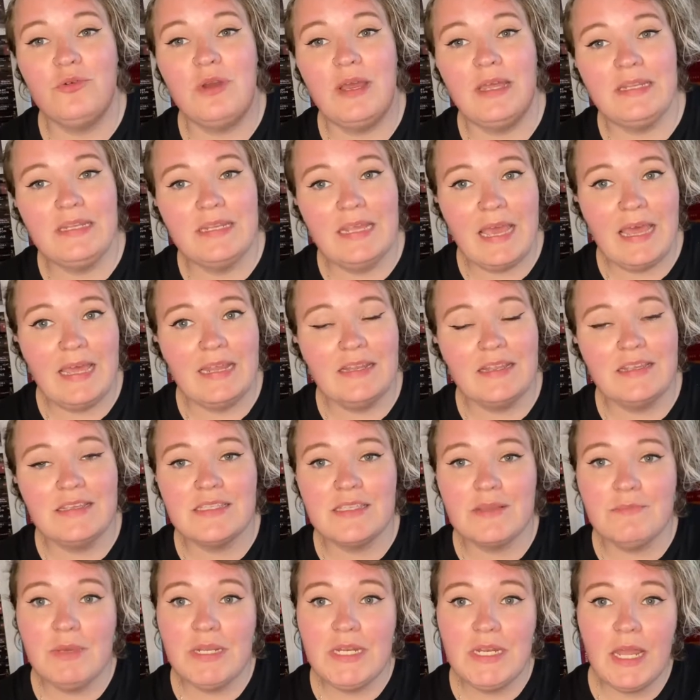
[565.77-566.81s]
and that is
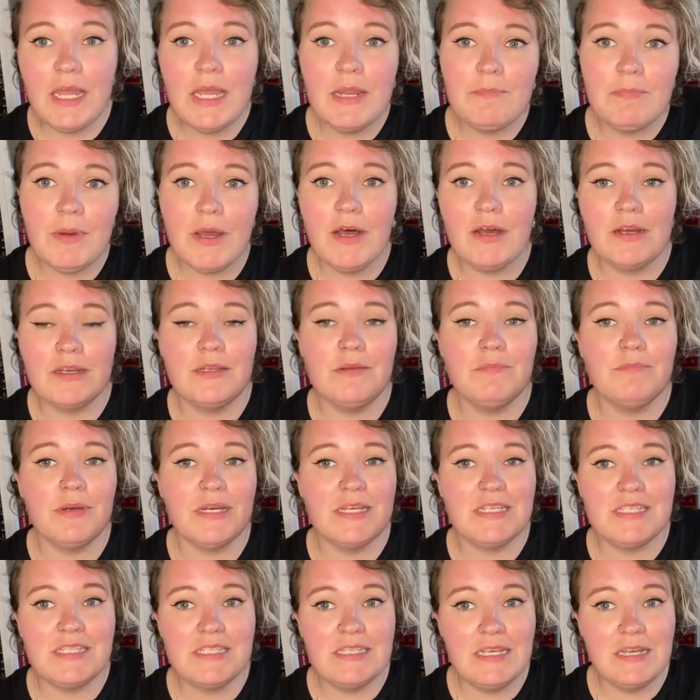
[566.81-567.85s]
The Midnight Bargain
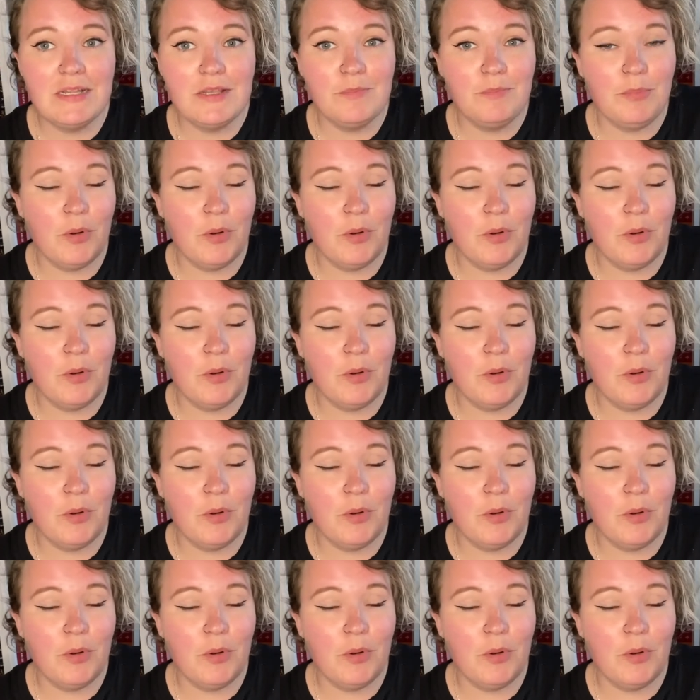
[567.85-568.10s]
by C.L.